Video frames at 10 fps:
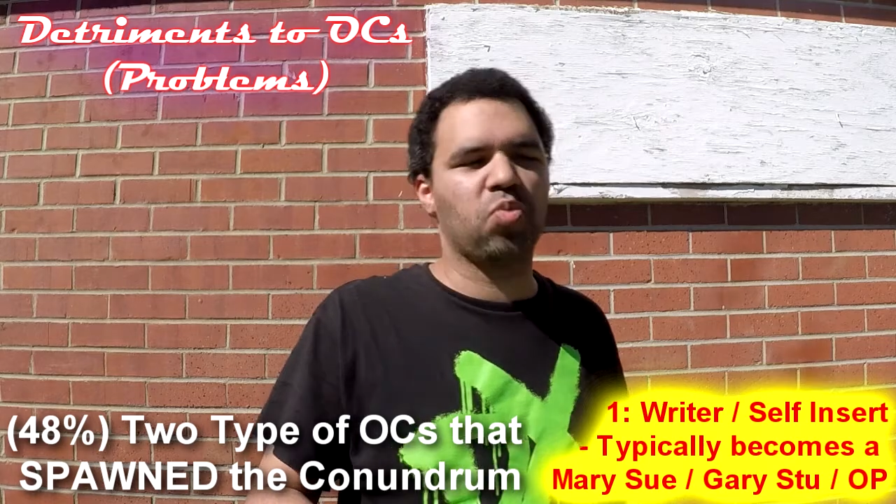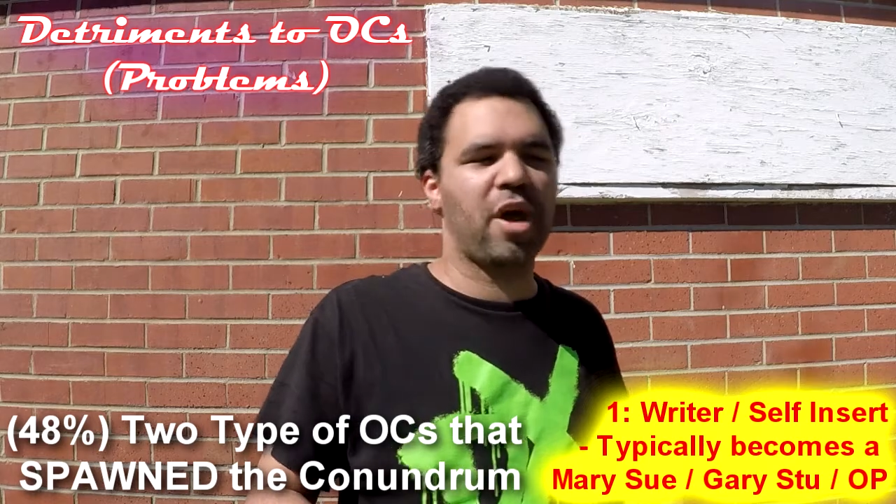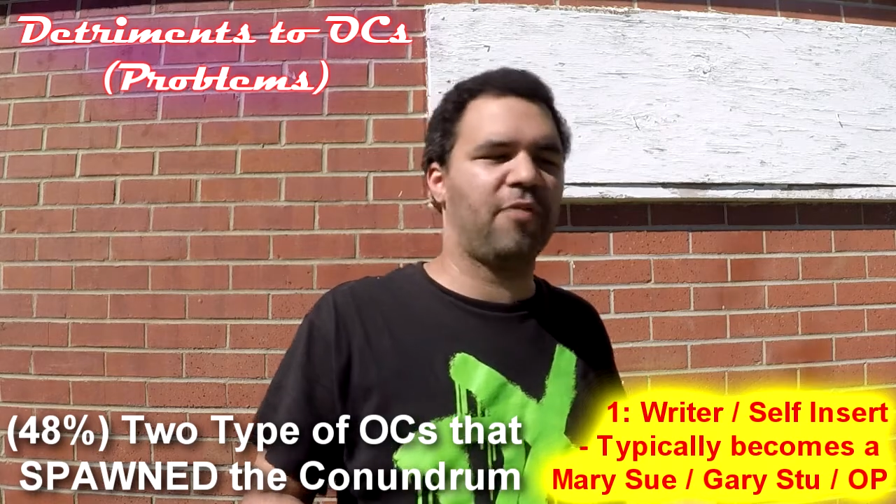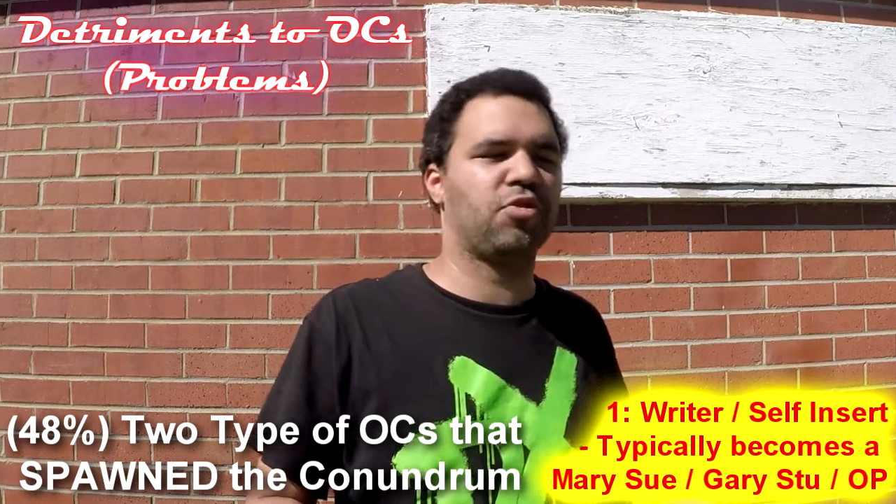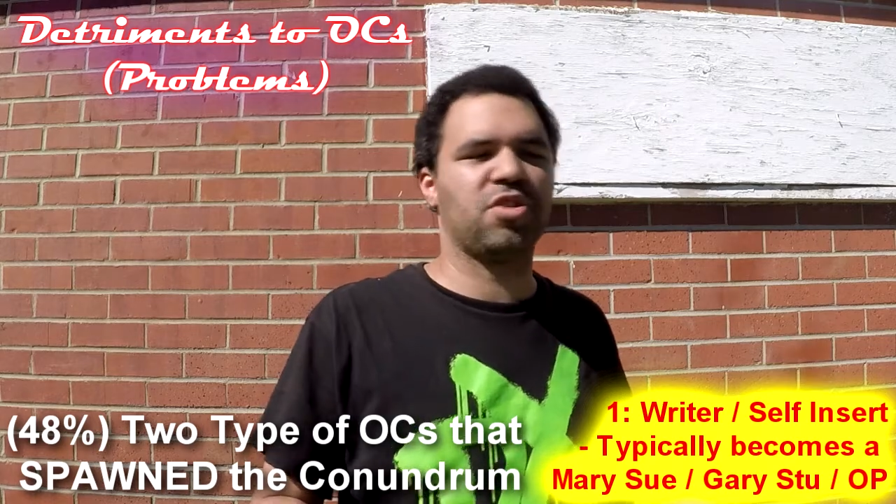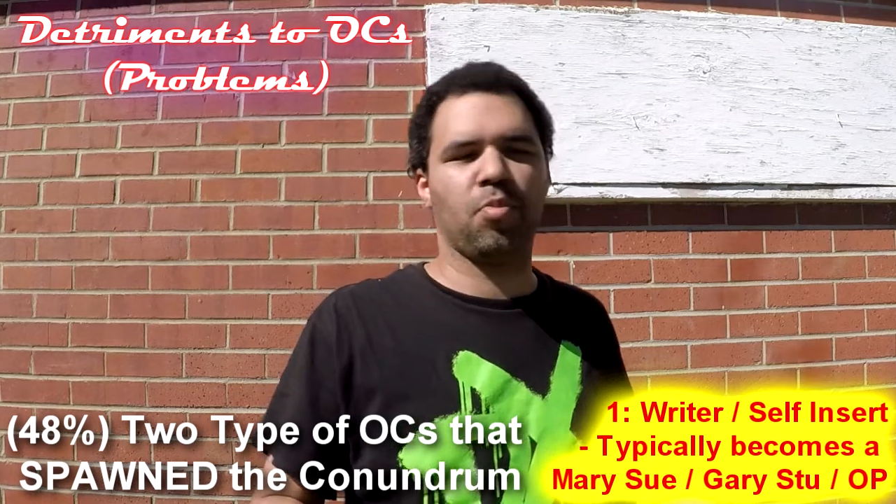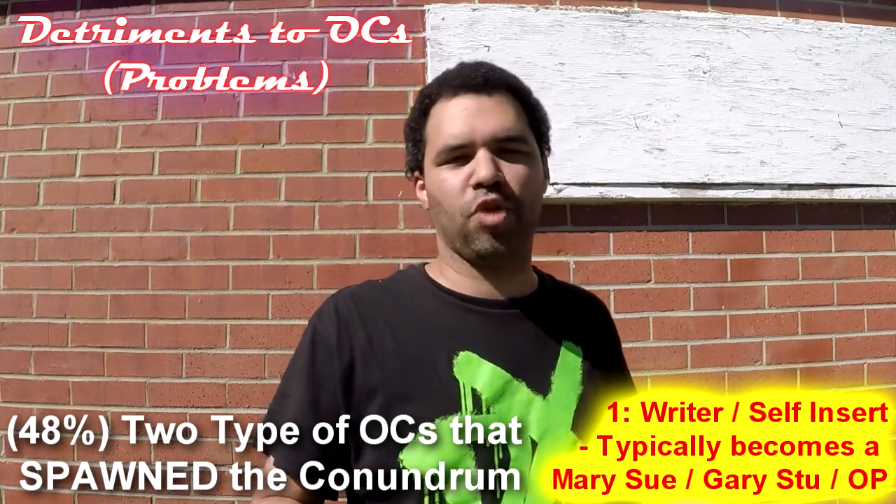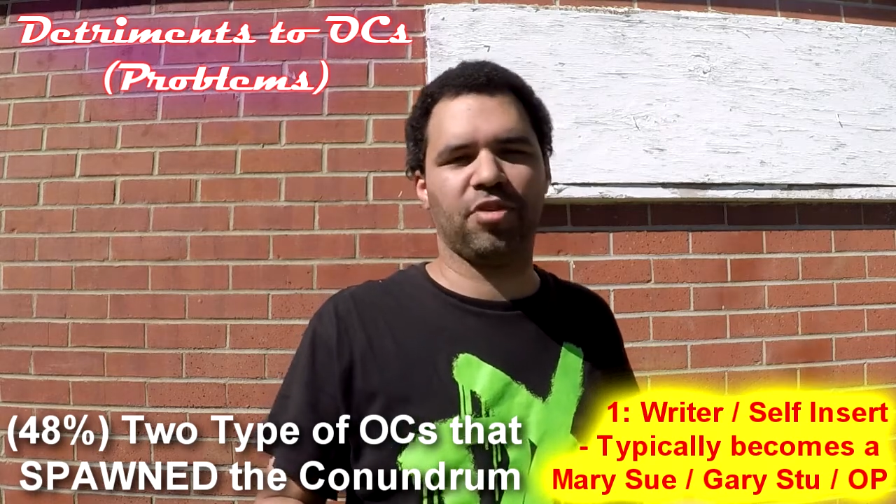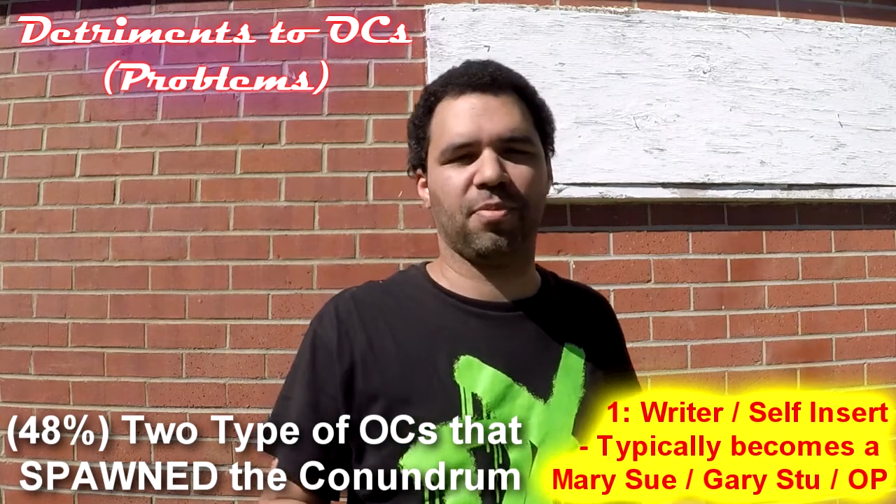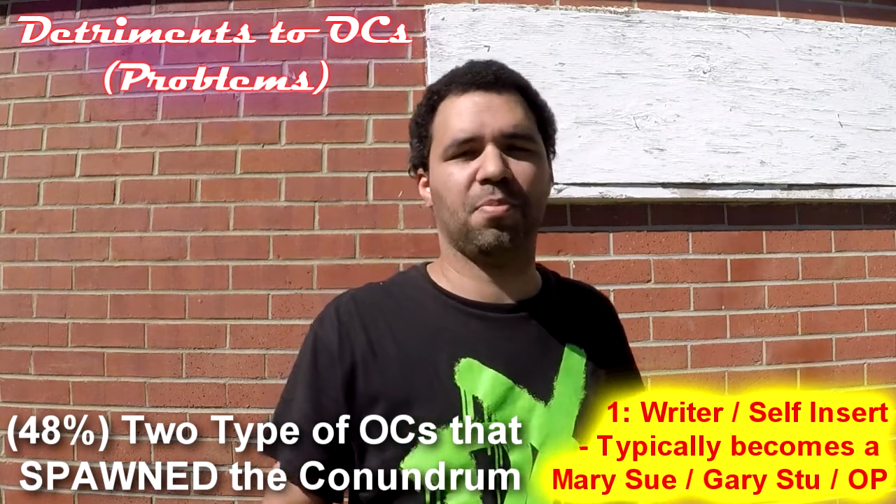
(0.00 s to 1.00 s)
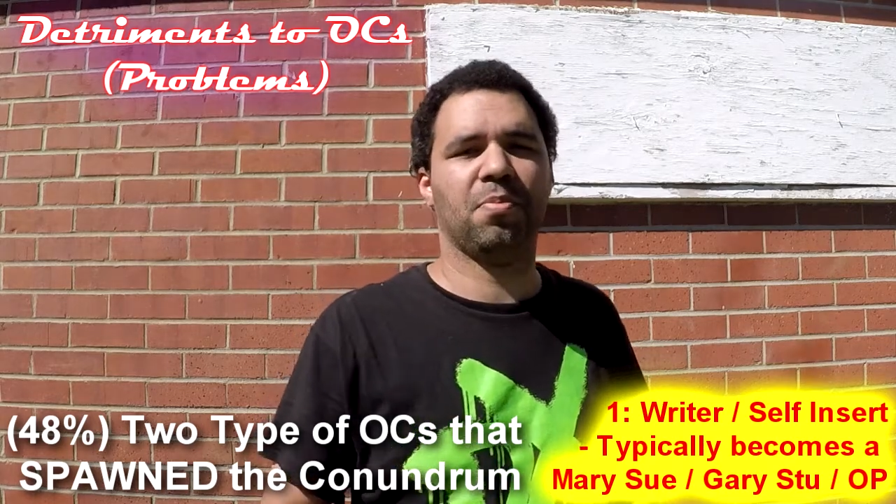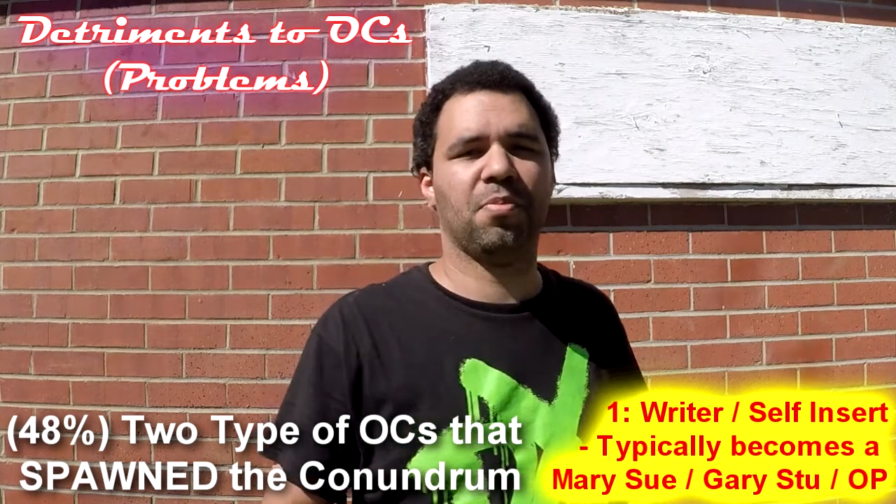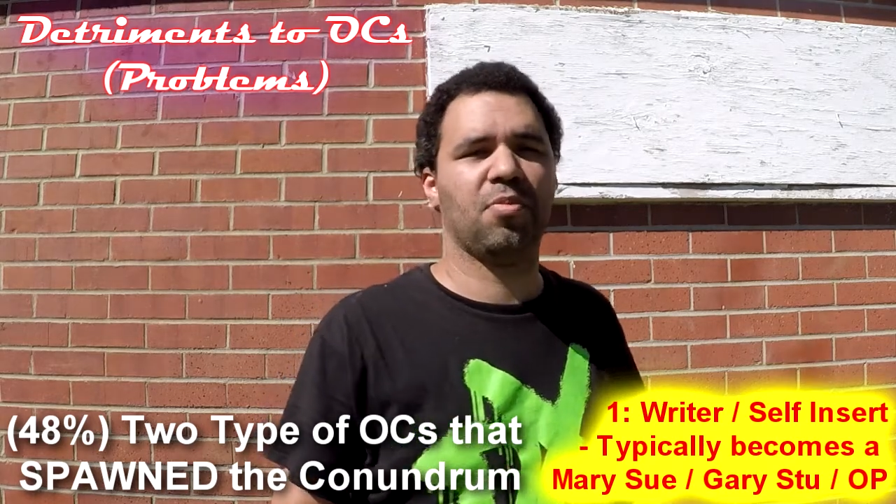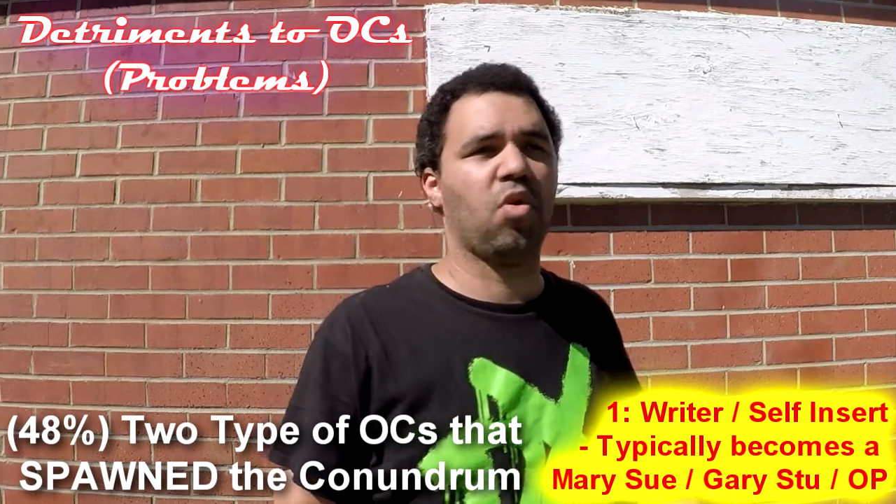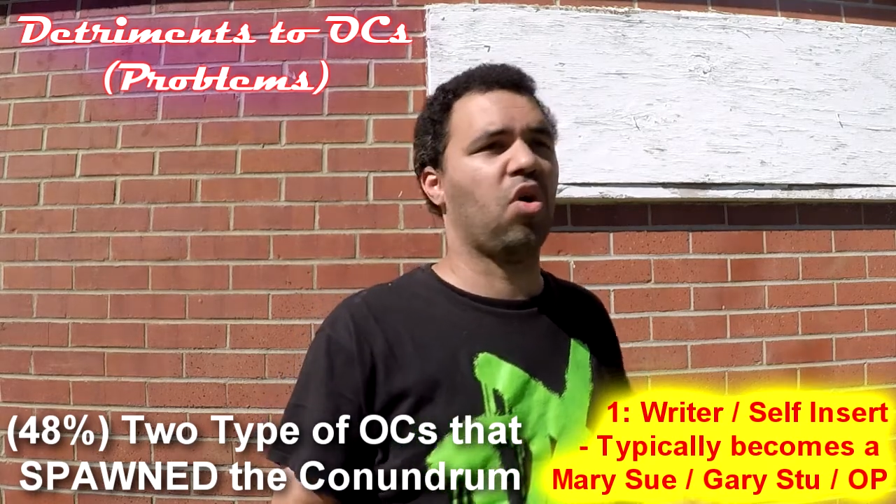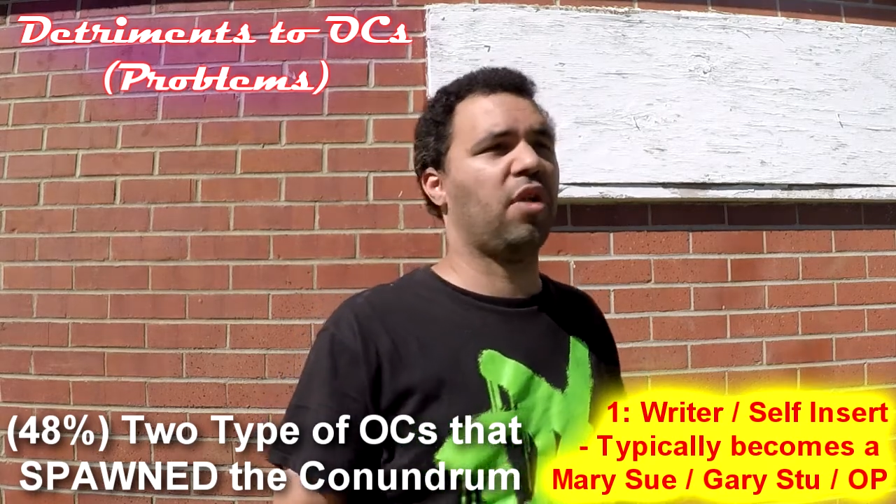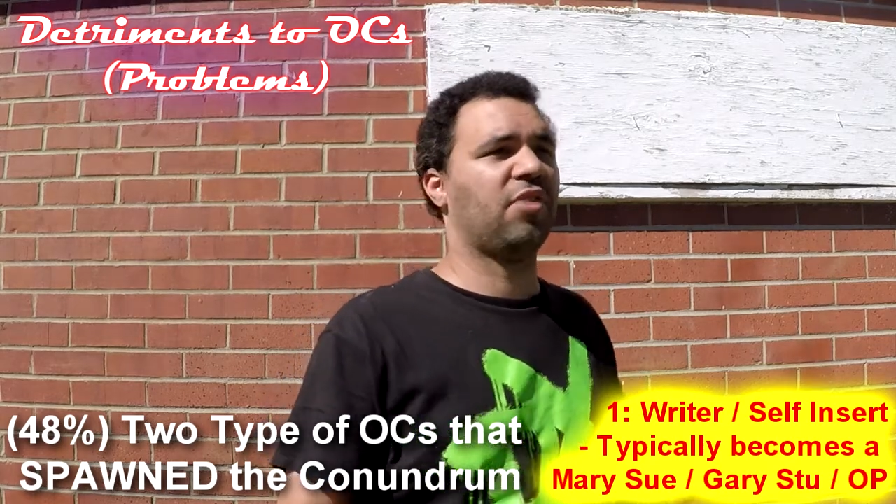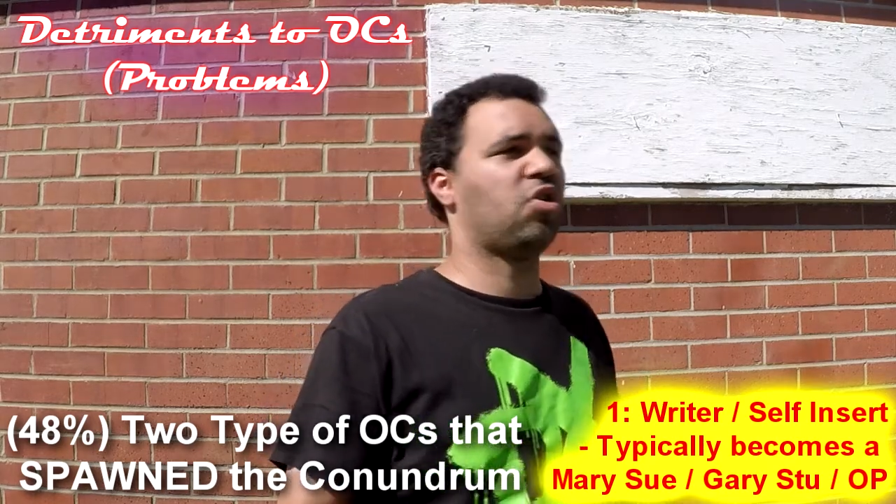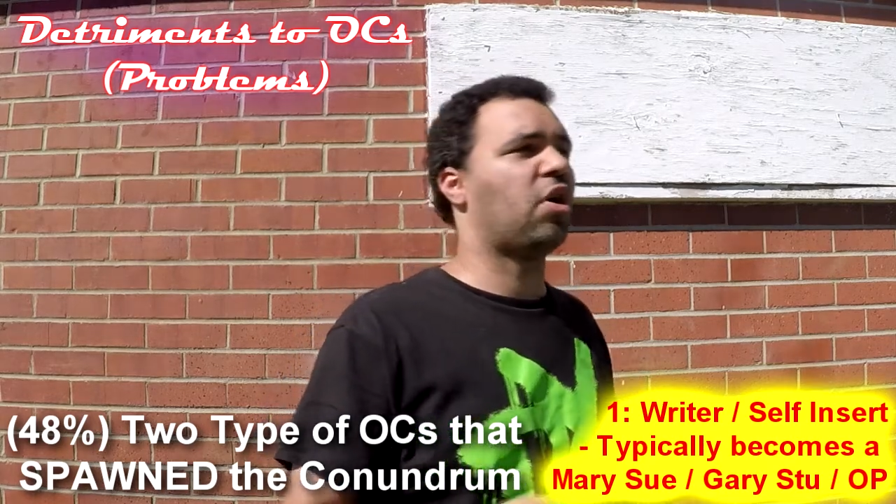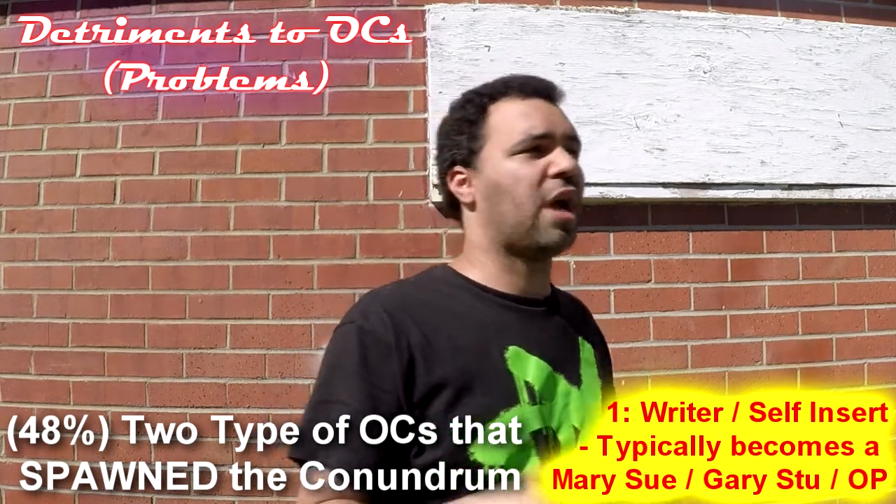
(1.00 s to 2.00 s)
Wayne for some reason. Or
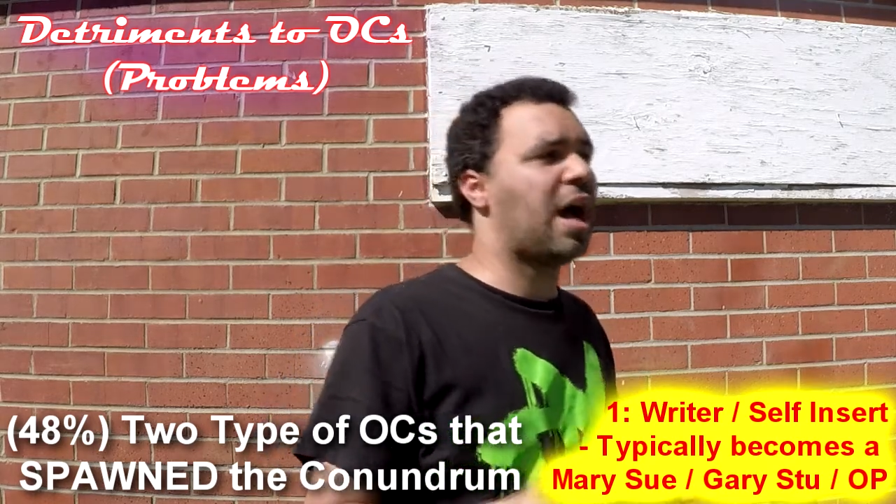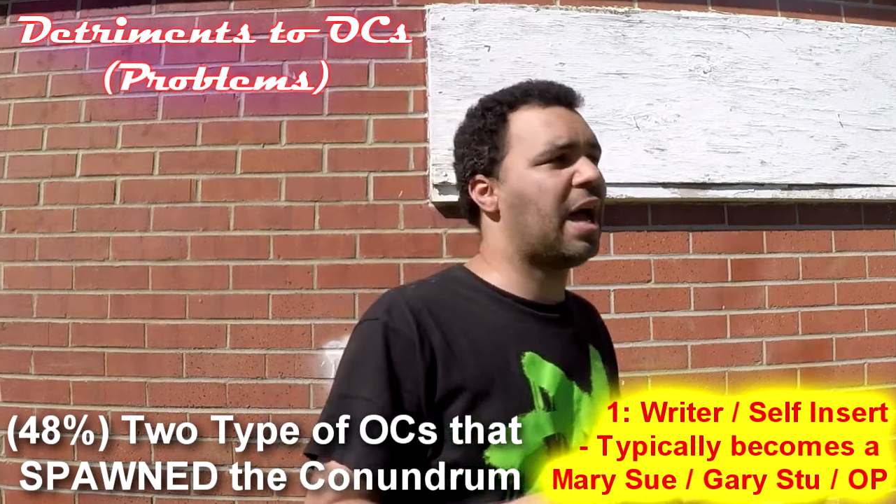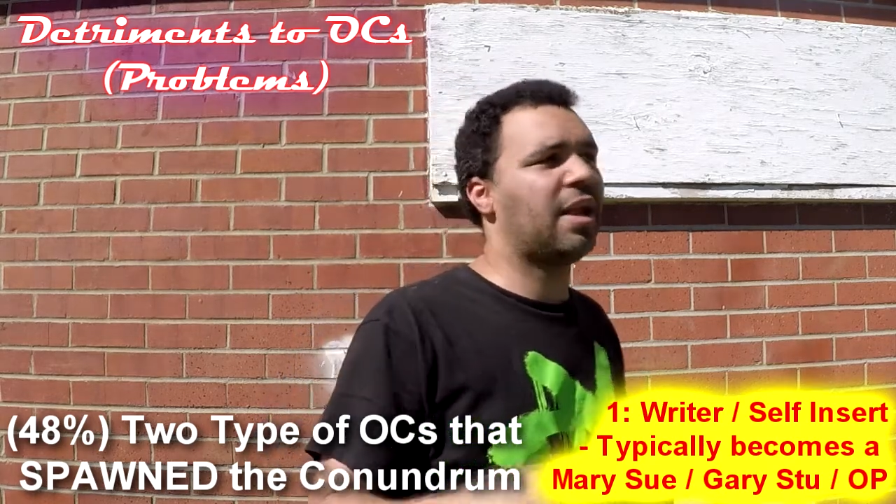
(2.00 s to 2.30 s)
unless they're a guy,